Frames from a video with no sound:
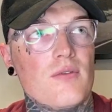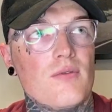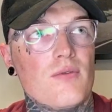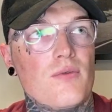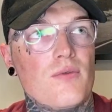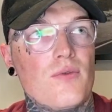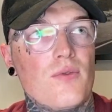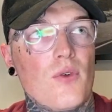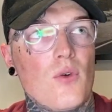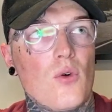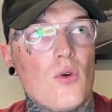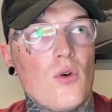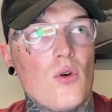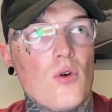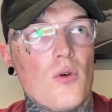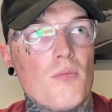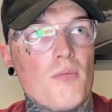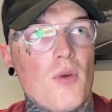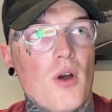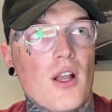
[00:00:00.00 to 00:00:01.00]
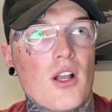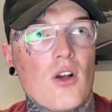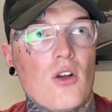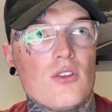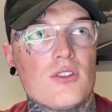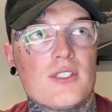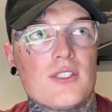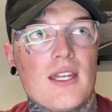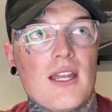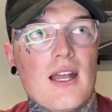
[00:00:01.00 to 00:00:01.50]
for my
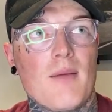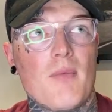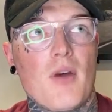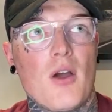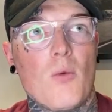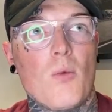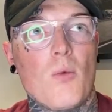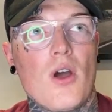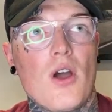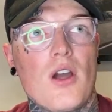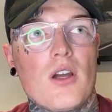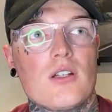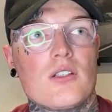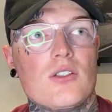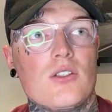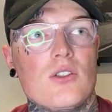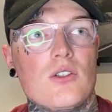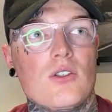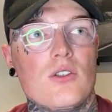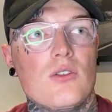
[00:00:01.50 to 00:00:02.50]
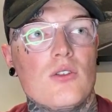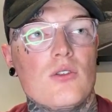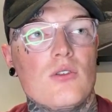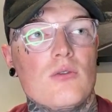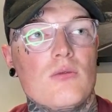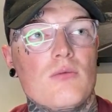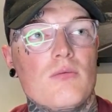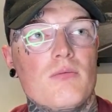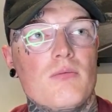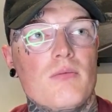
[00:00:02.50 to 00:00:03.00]
content and my work
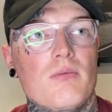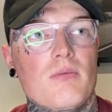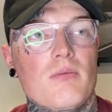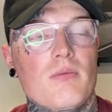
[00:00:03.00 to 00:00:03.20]
to